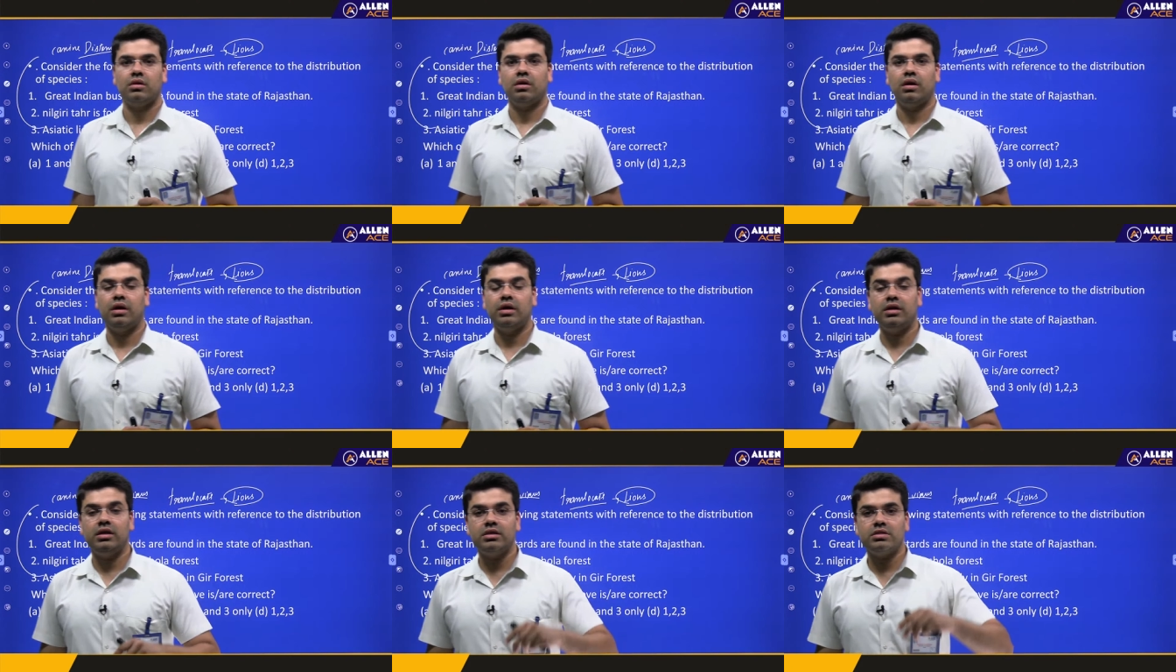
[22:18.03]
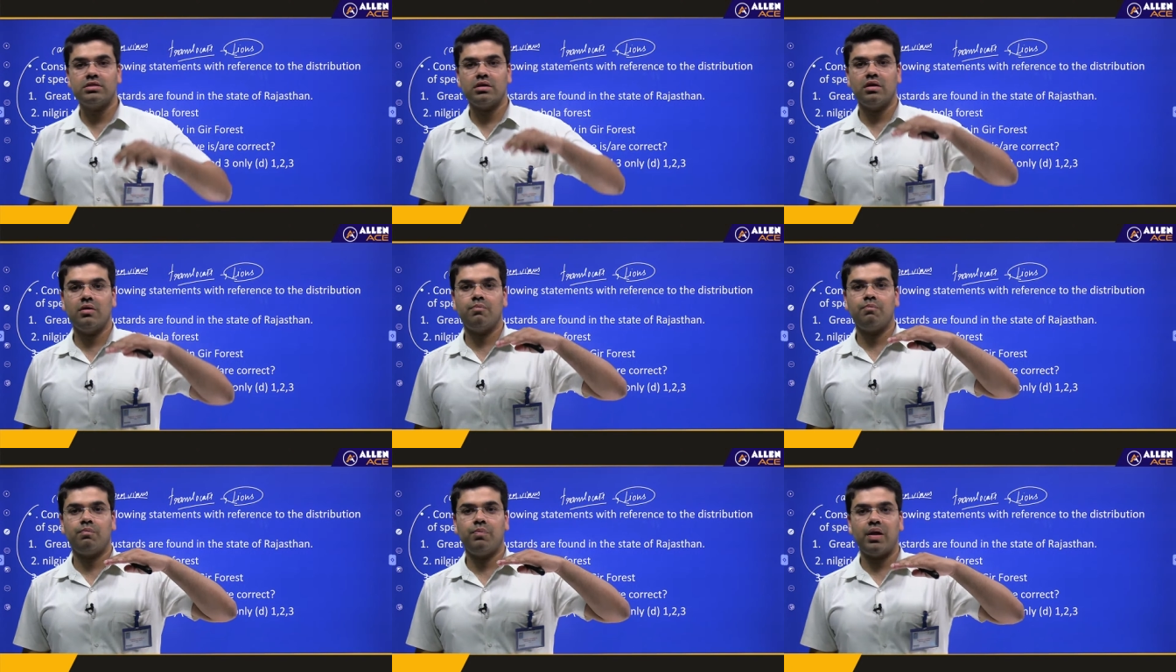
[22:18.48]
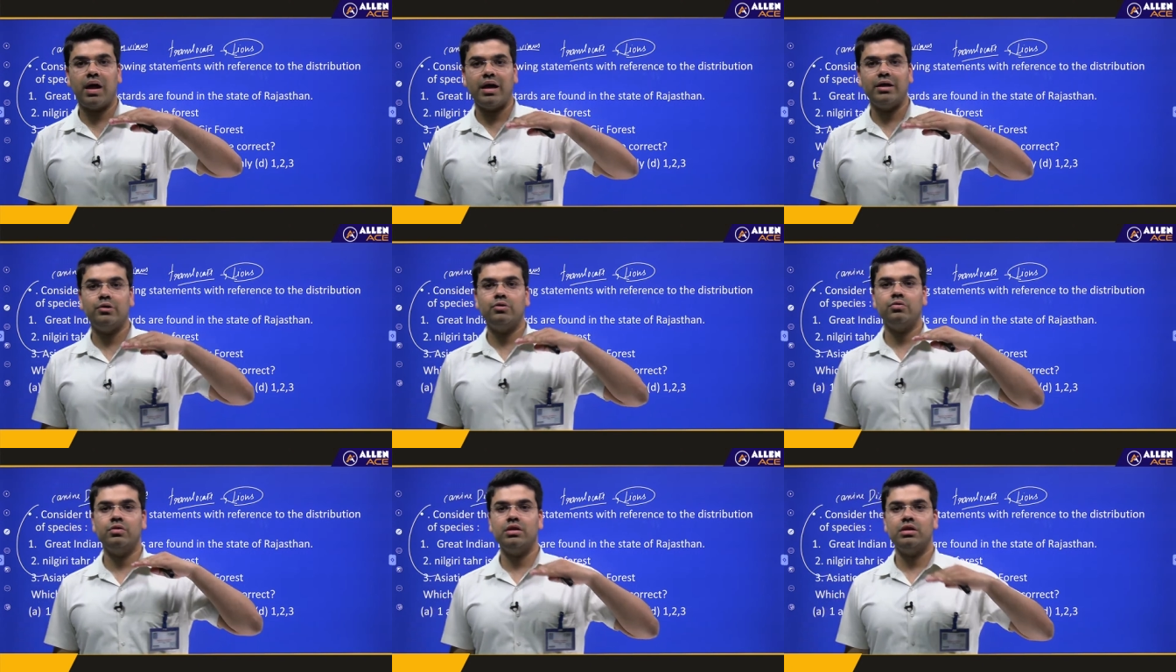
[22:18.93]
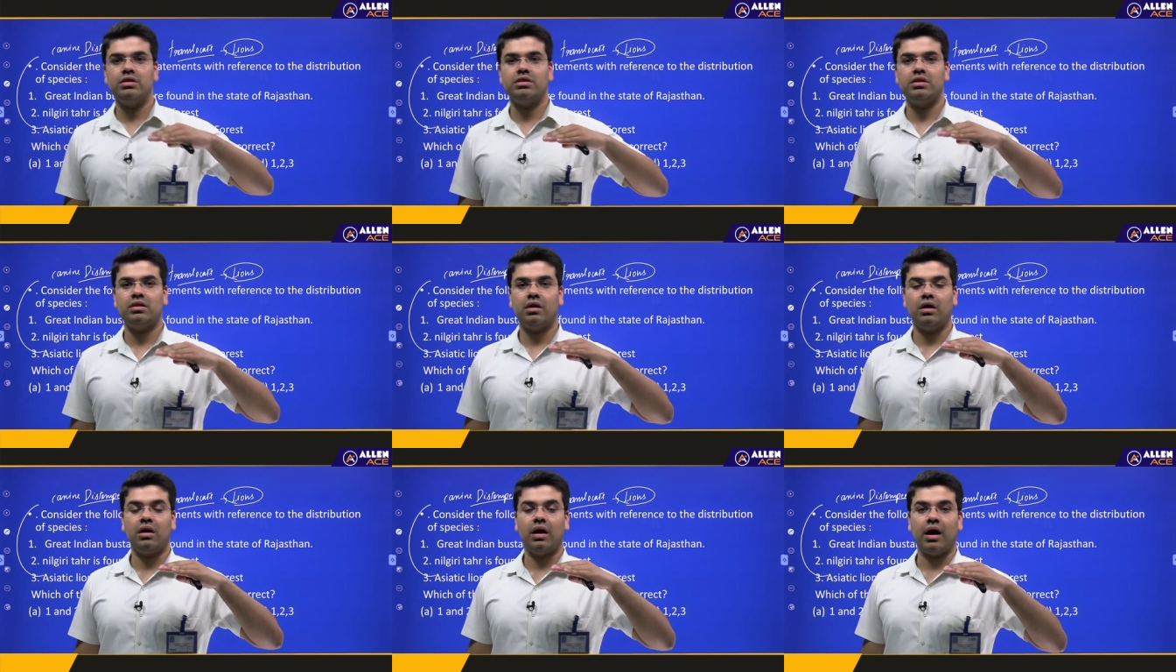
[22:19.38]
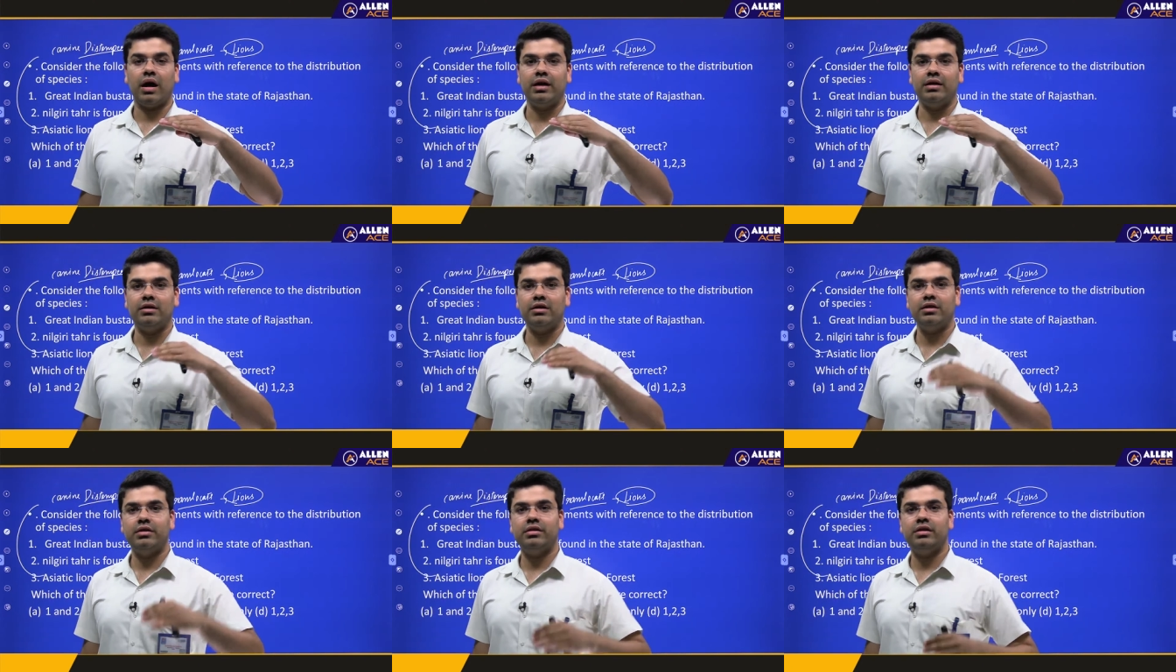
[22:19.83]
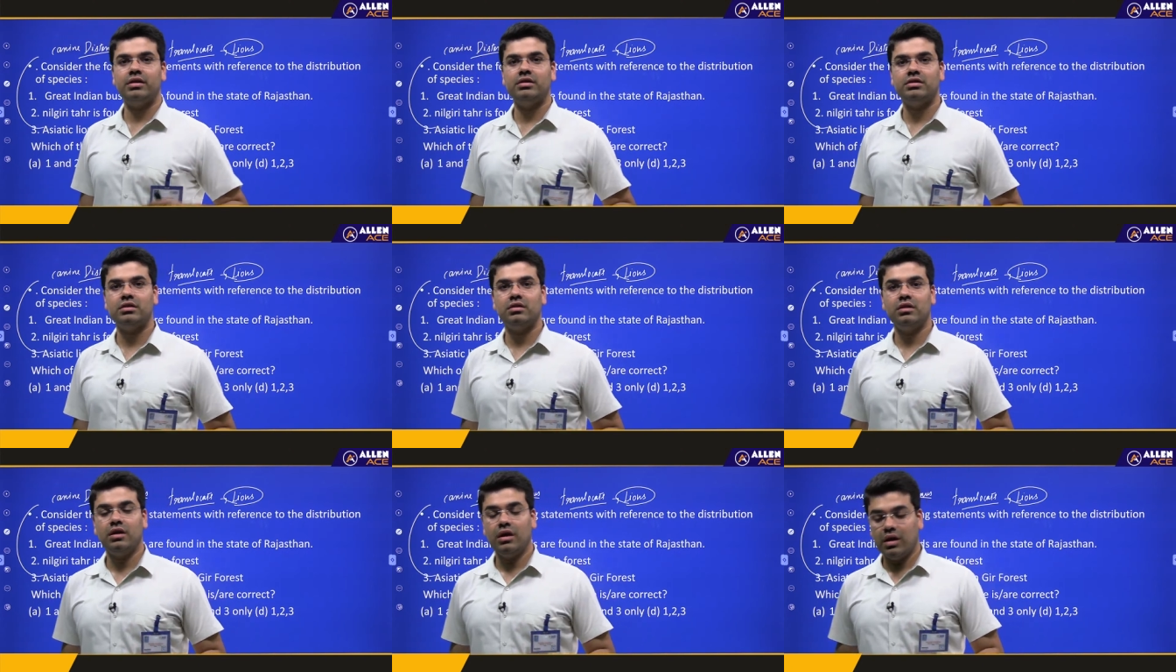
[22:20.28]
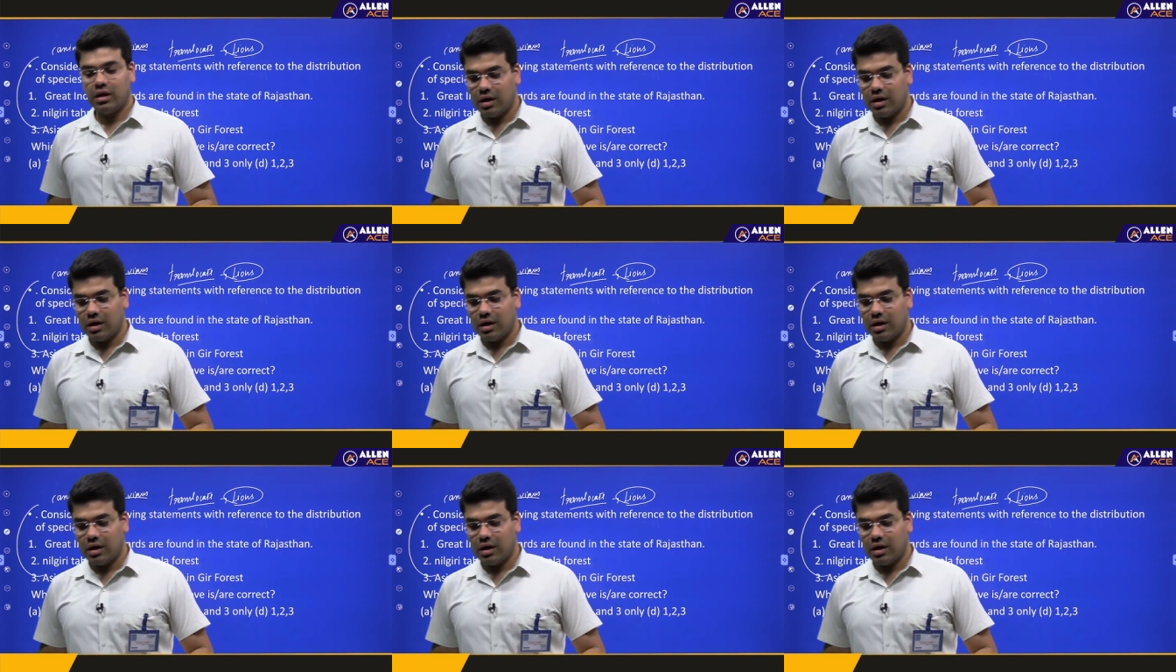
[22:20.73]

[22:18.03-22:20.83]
It is a plateau region, a heighted region.